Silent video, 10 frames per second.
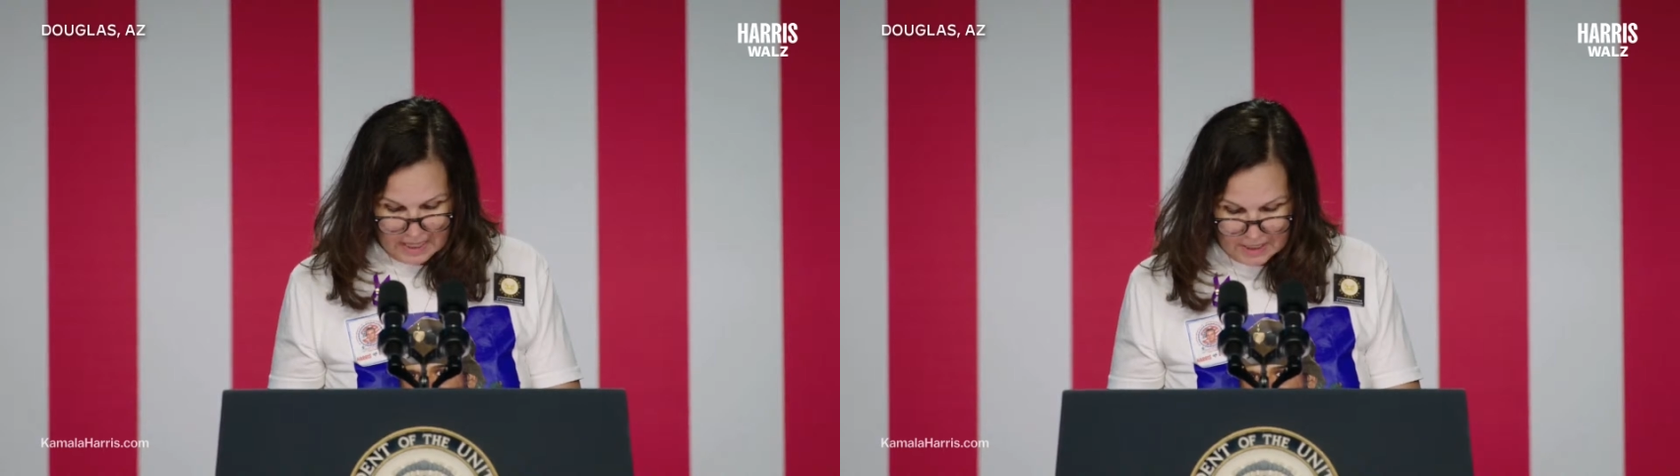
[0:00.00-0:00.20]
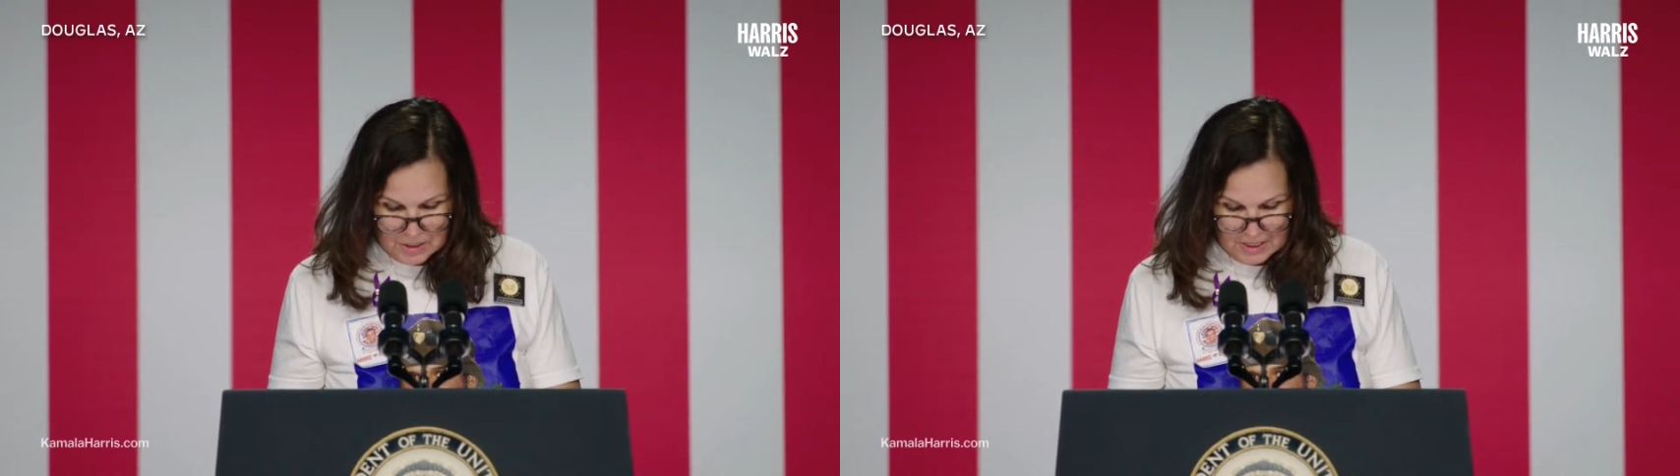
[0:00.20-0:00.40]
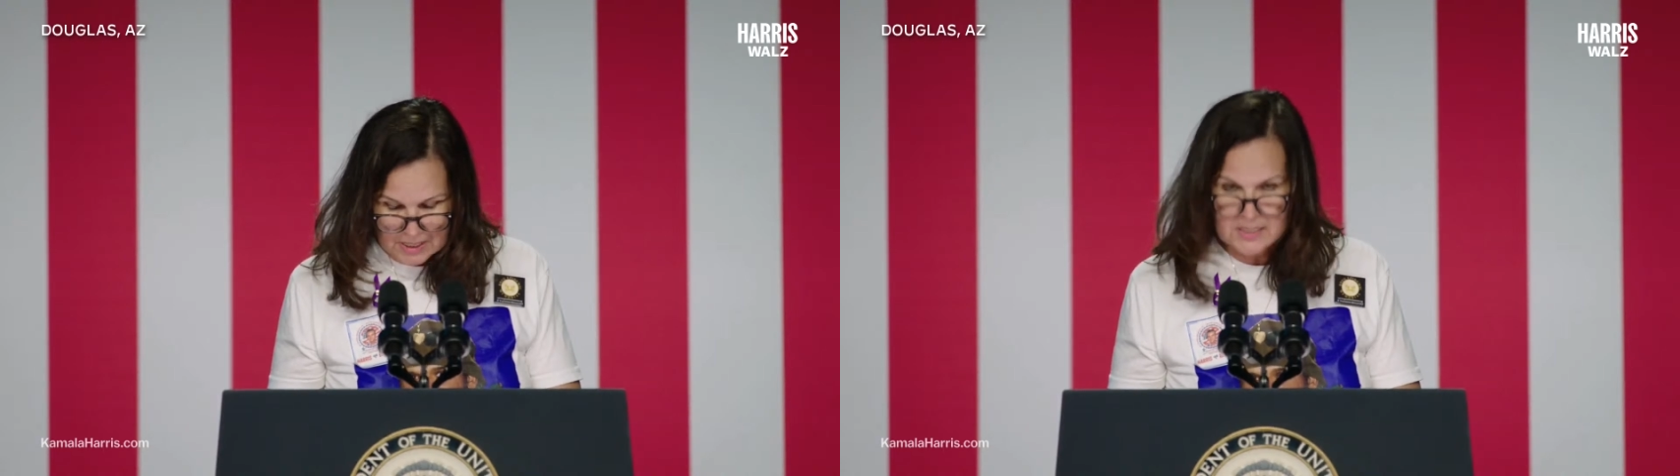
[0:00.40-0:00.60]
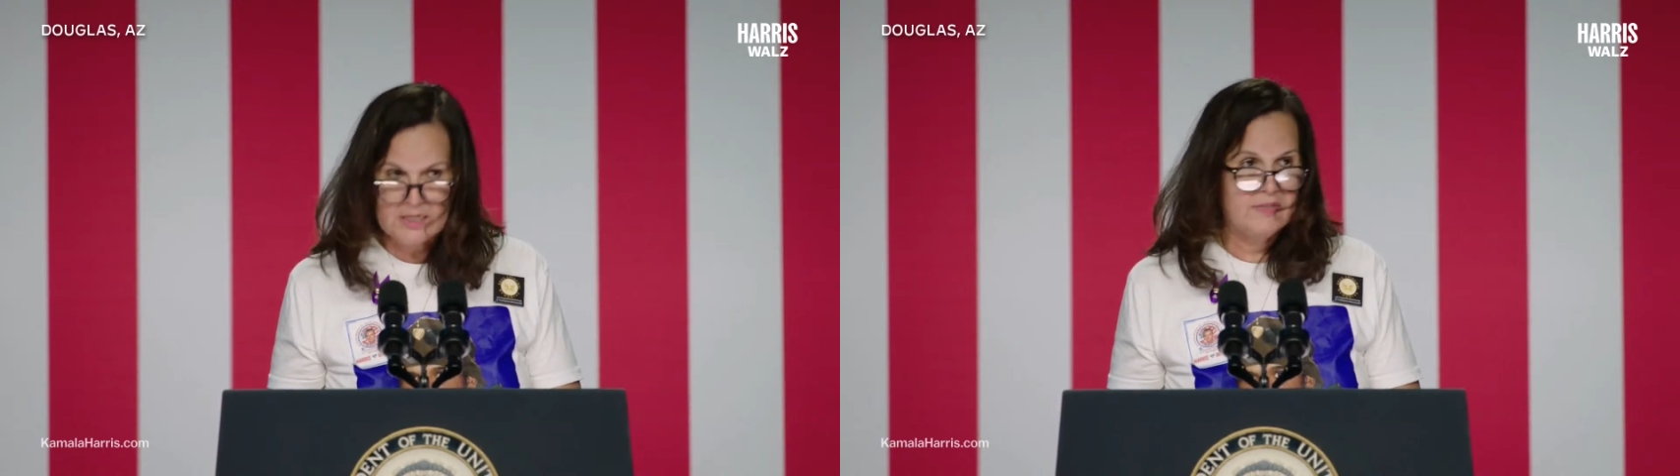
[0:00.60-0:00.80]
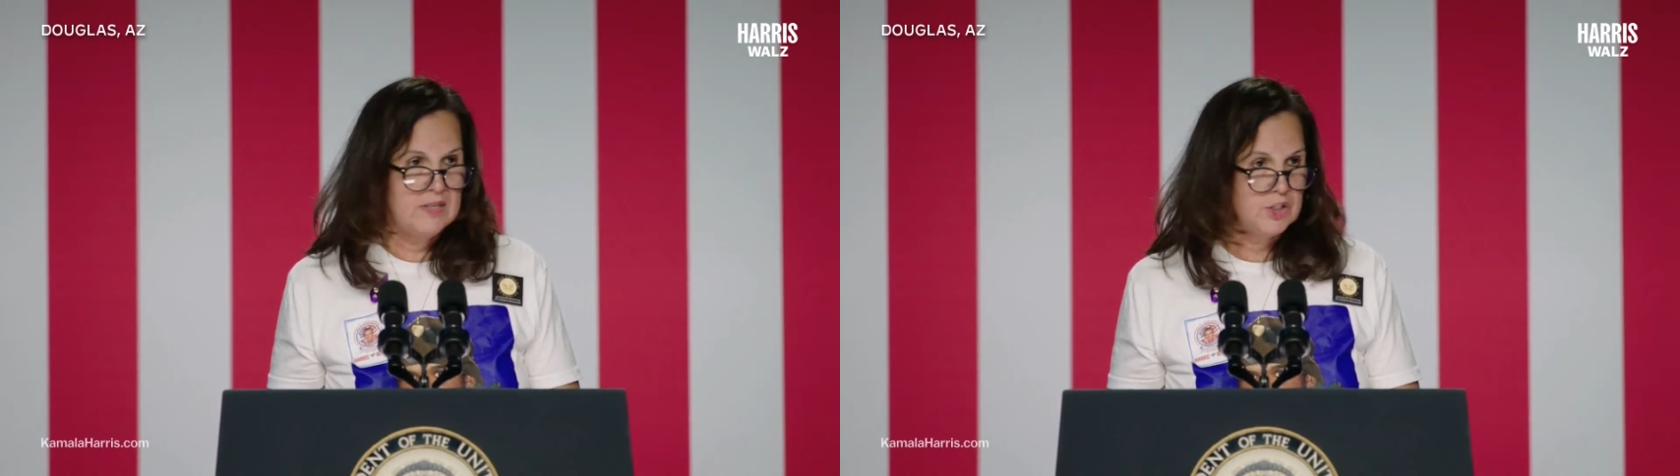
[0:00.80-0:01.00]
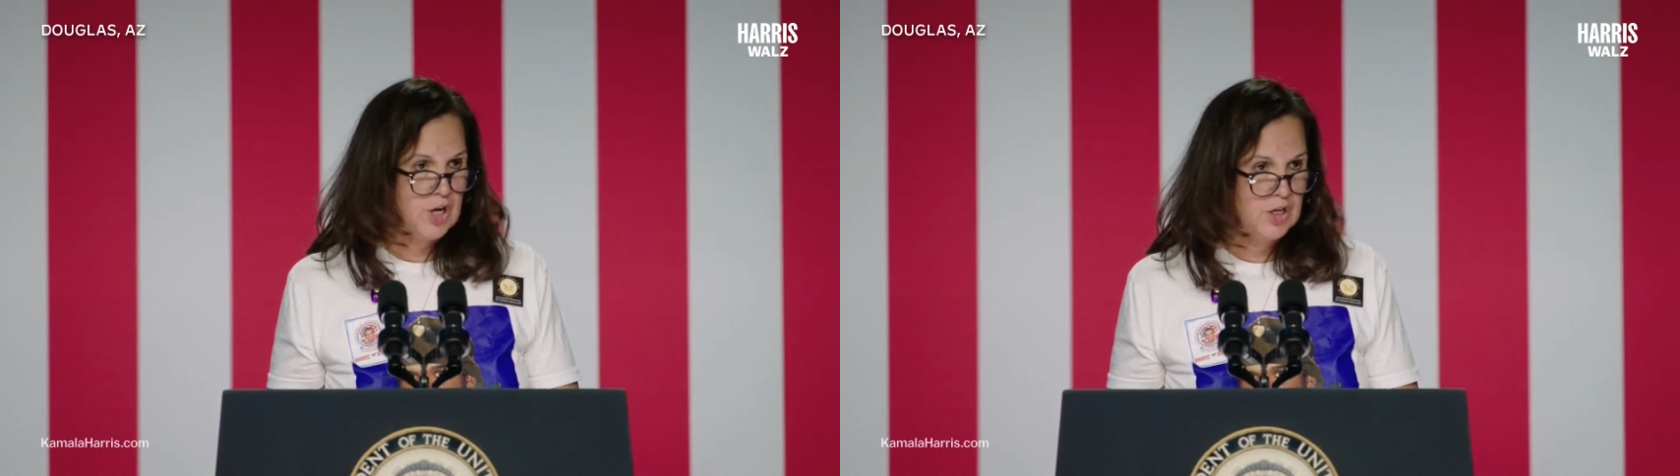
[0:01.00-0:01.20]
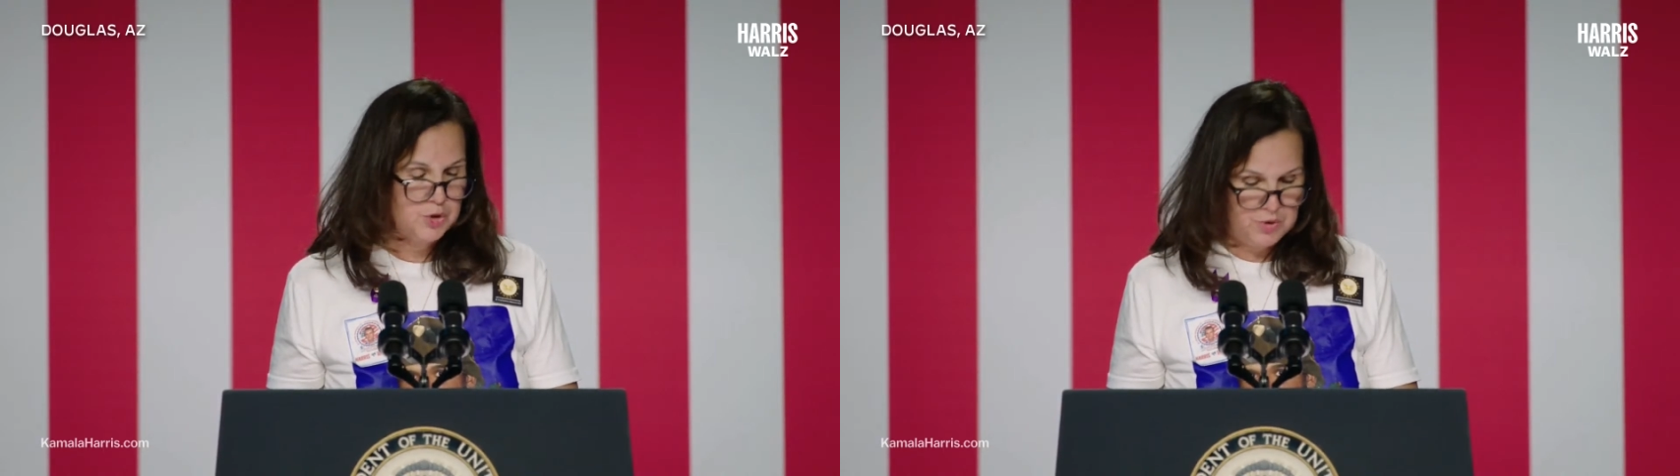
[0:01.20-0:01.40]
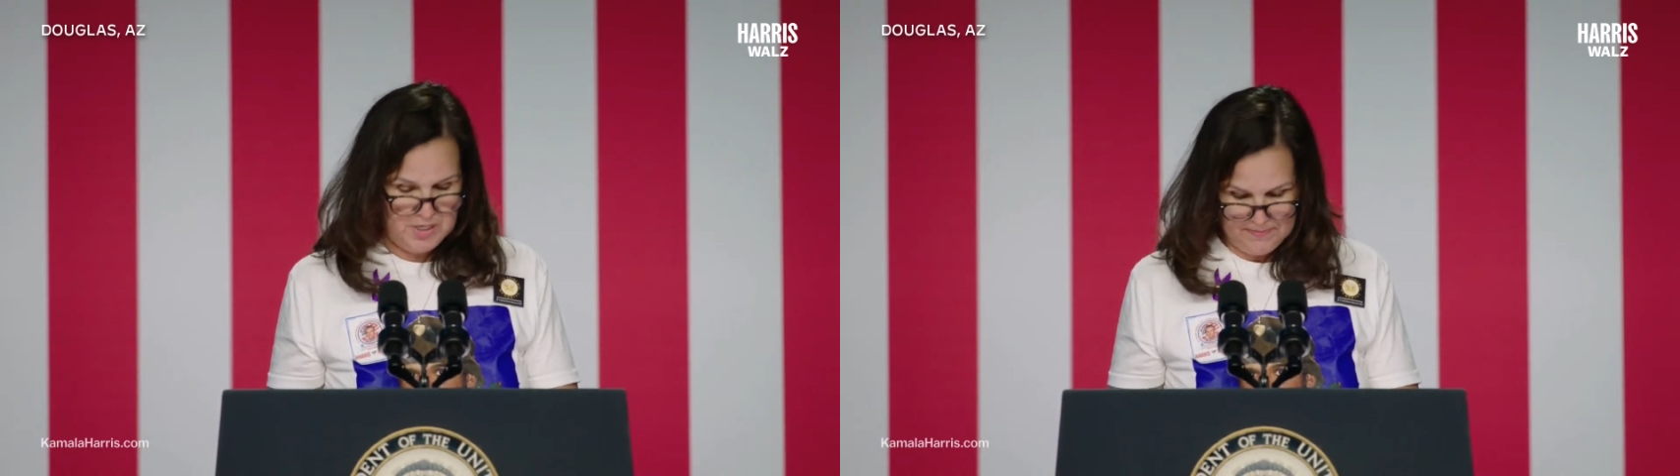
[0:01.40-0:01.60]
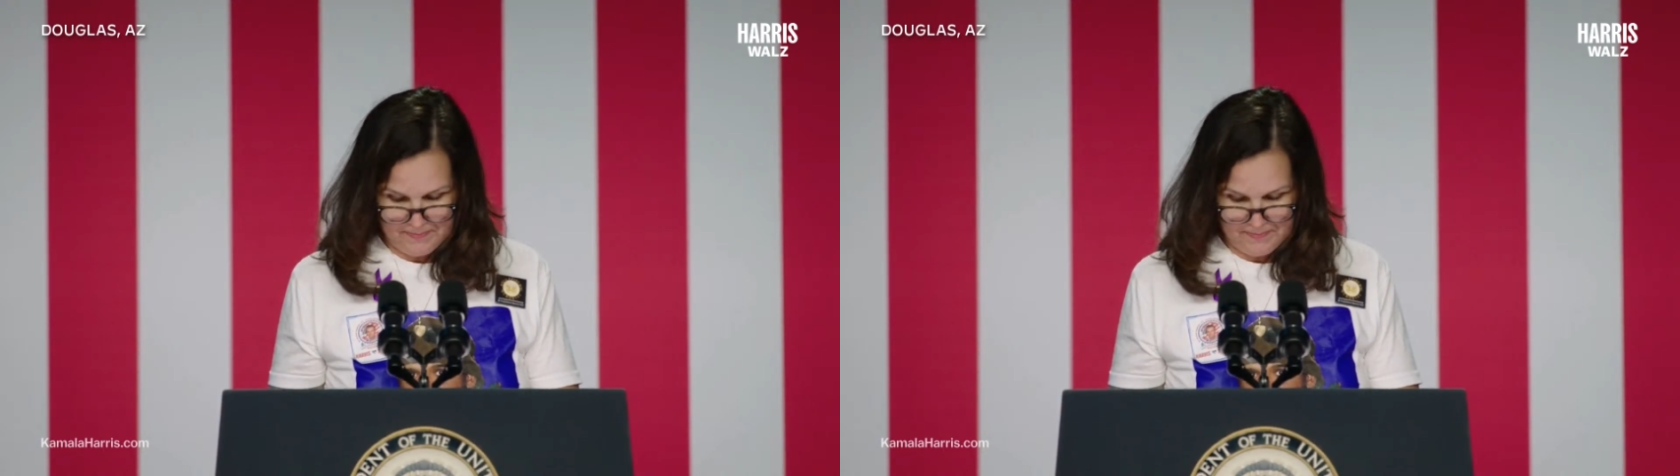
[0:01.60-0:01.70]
and to kids in this country.